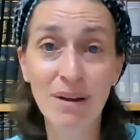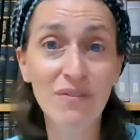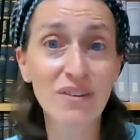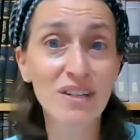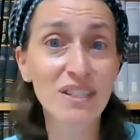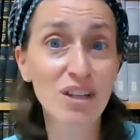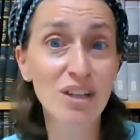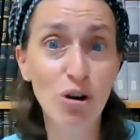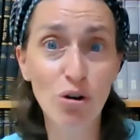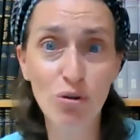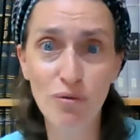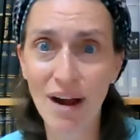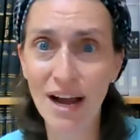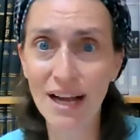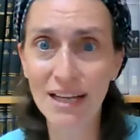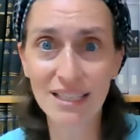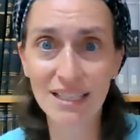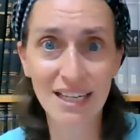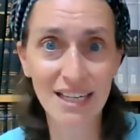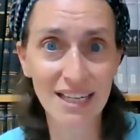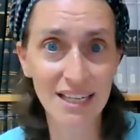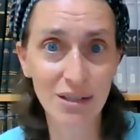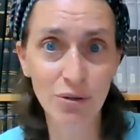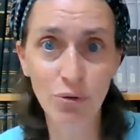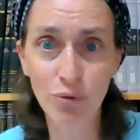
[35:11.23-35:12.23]
mikveh
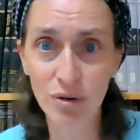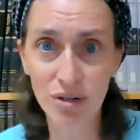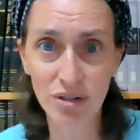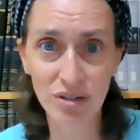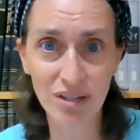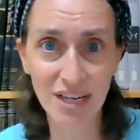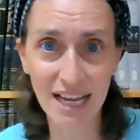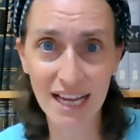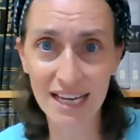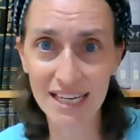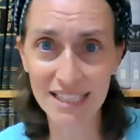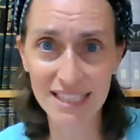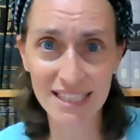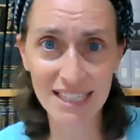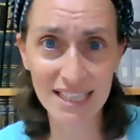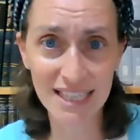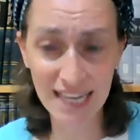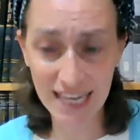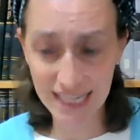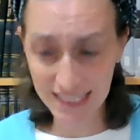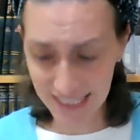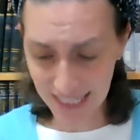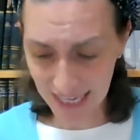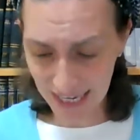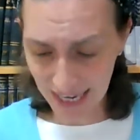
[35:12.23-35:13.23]
to in order to get into
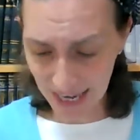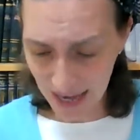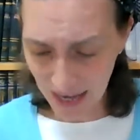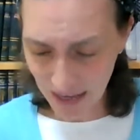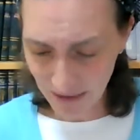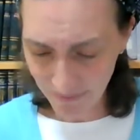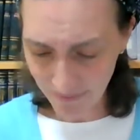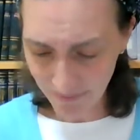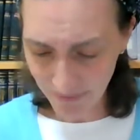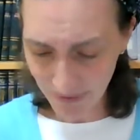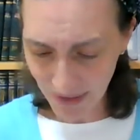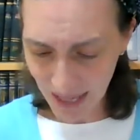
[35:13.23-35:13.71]
the azara.